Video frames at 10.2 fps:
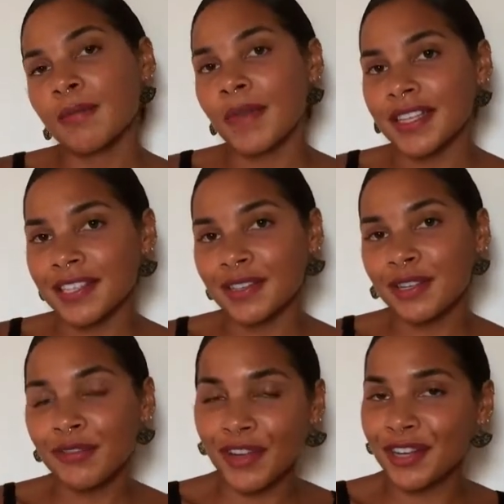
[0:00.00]
Mast cells
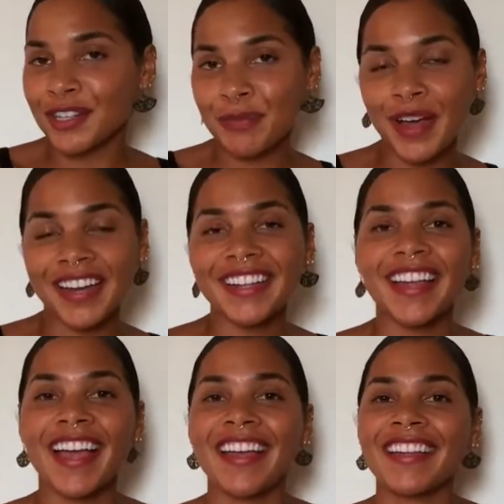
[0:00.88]
are found in your
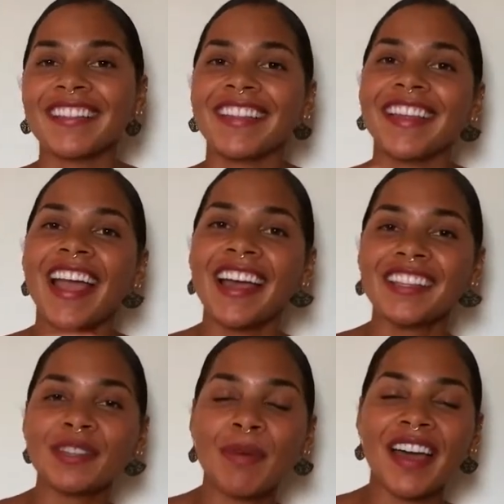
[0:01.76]
body, and the
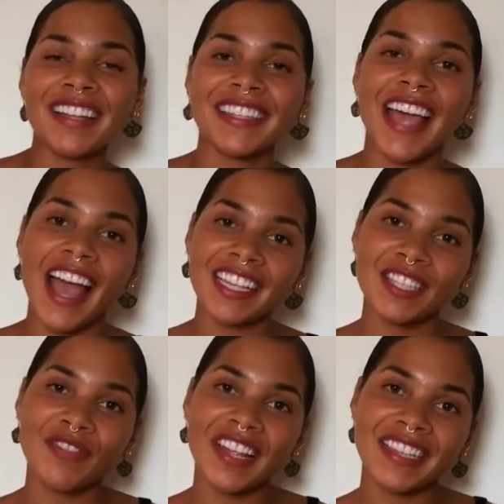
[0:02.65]
antibodies
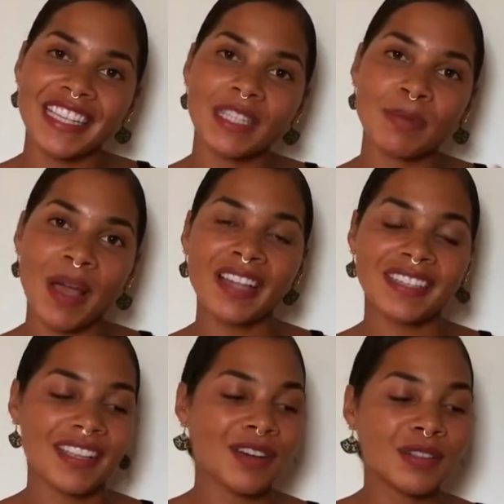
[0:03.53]
activate these
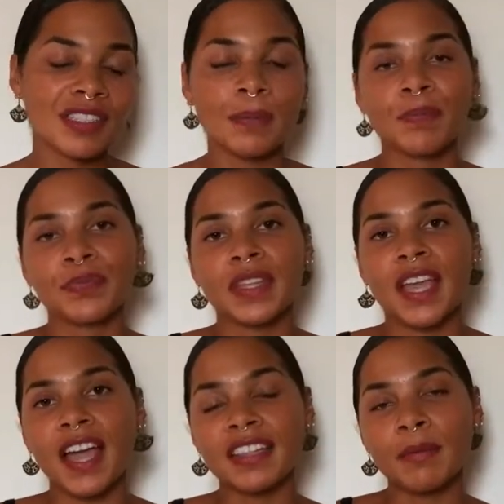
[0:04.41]
mast cells,
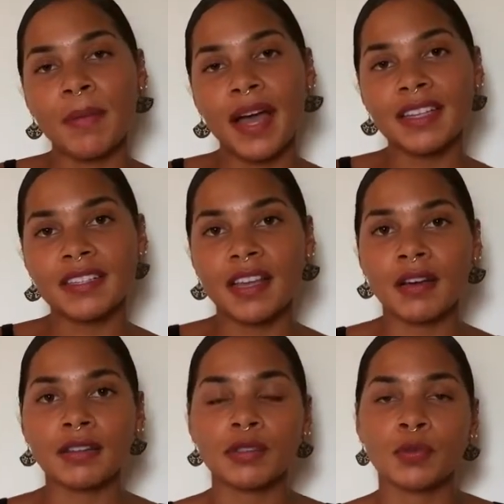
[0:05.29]
and the mast
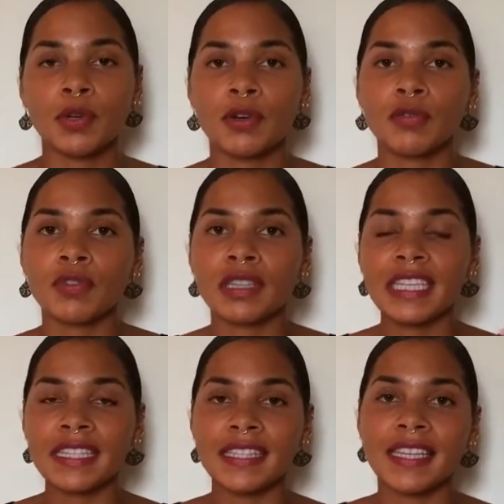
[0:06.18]
cells will
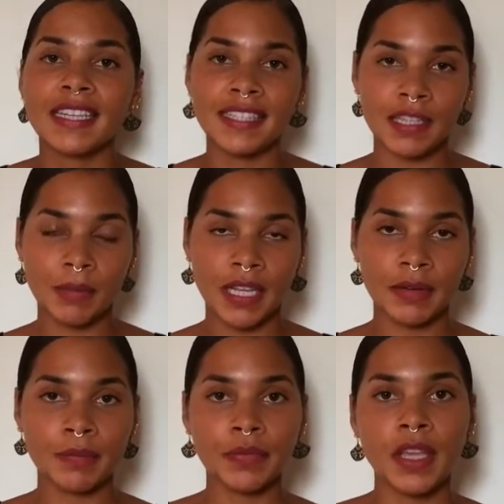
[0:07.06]
release histamine.